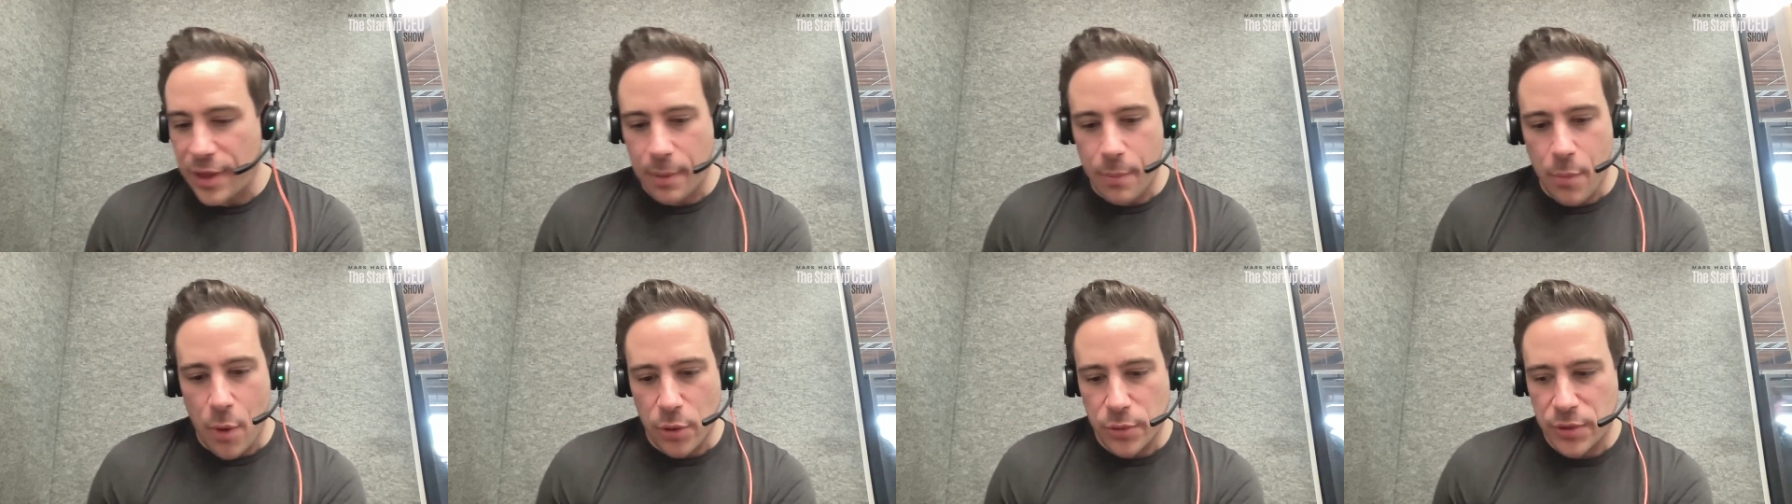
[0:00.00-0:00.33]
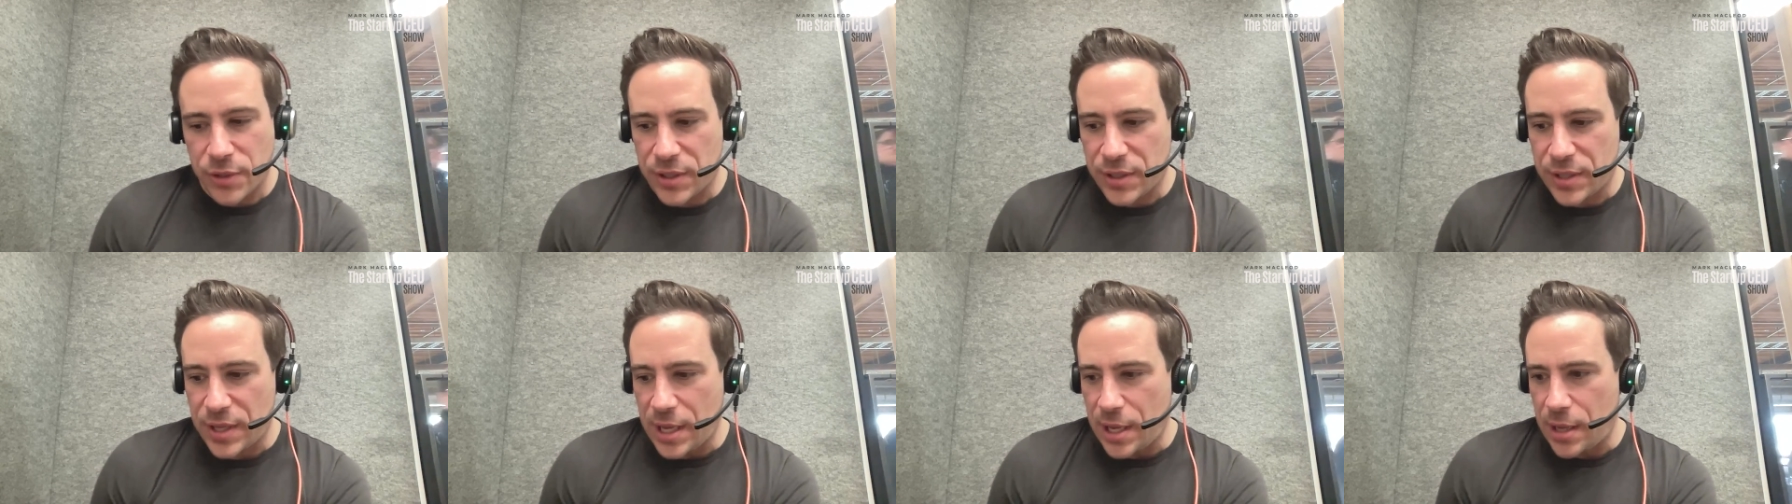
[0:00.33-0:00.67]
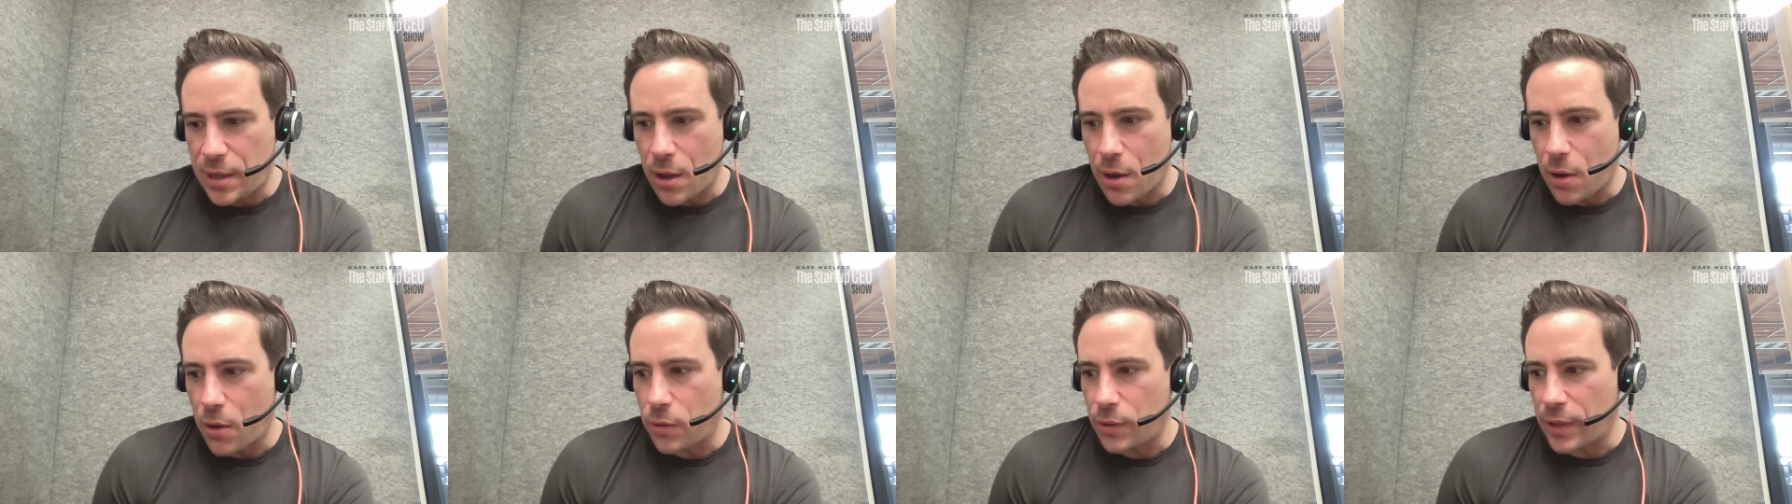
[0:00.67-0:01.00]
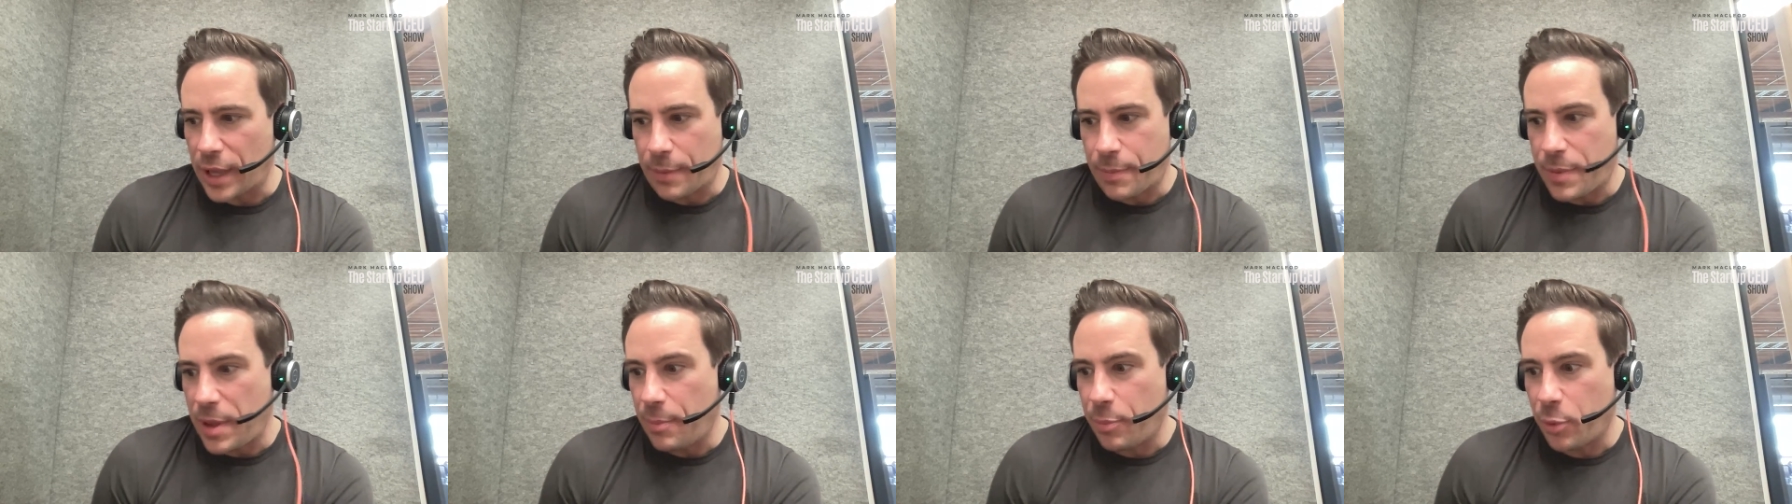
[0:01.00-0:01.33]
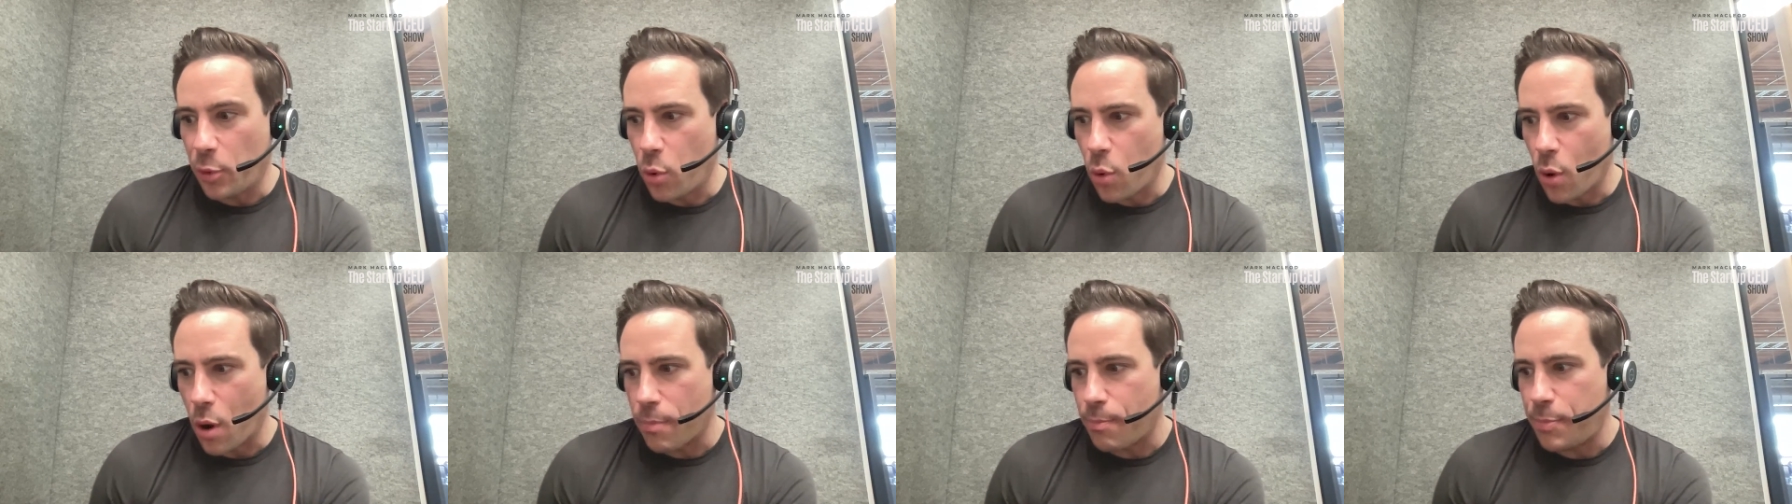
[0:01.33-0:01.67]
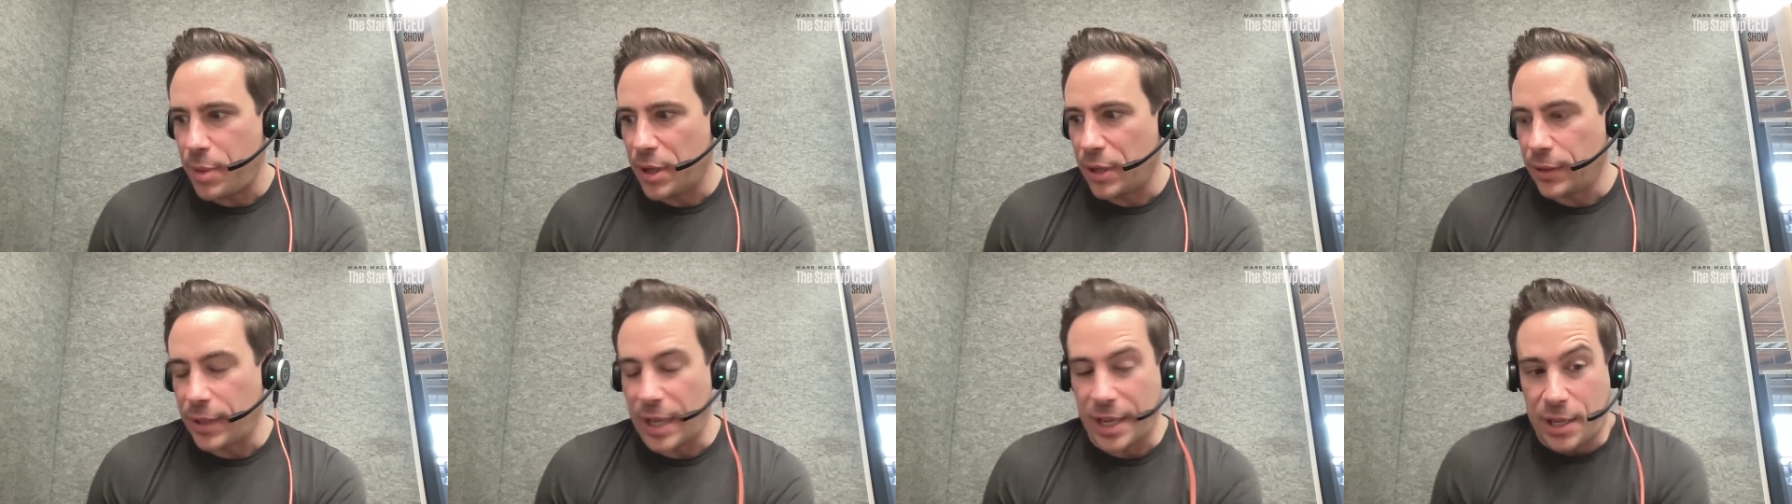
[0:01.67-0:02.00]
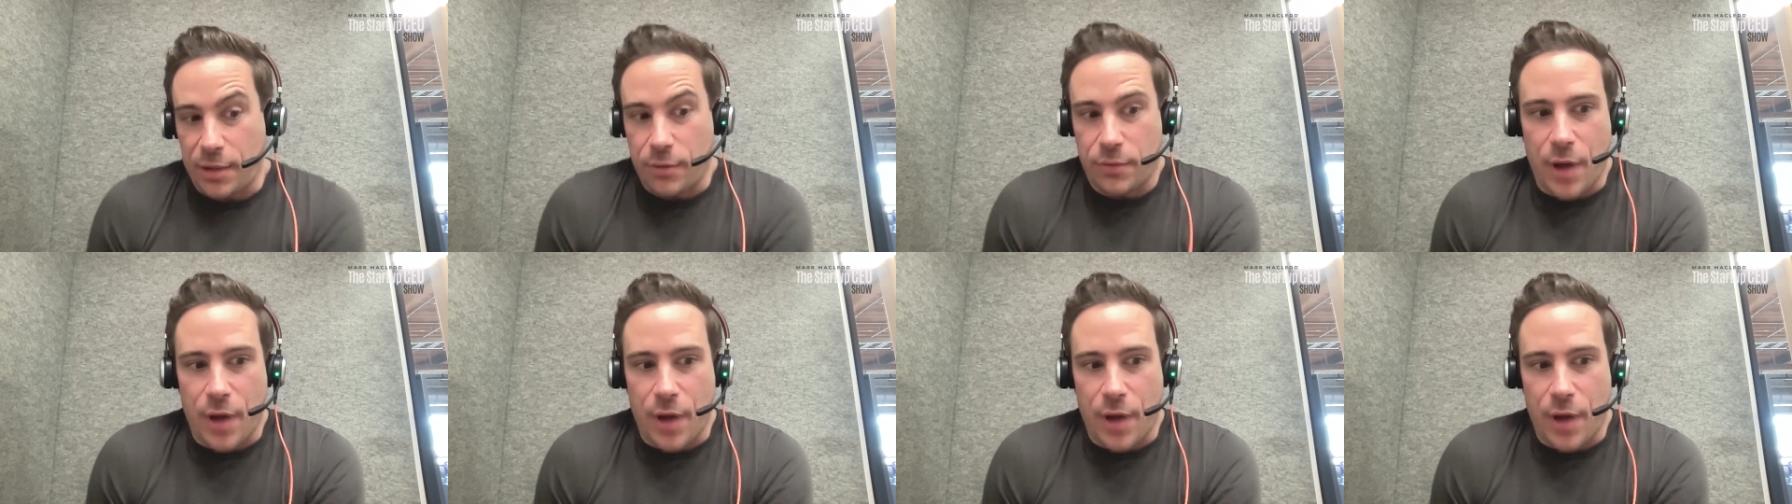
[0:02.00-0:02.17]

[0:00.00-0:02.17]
I think most CEO, like people who are built,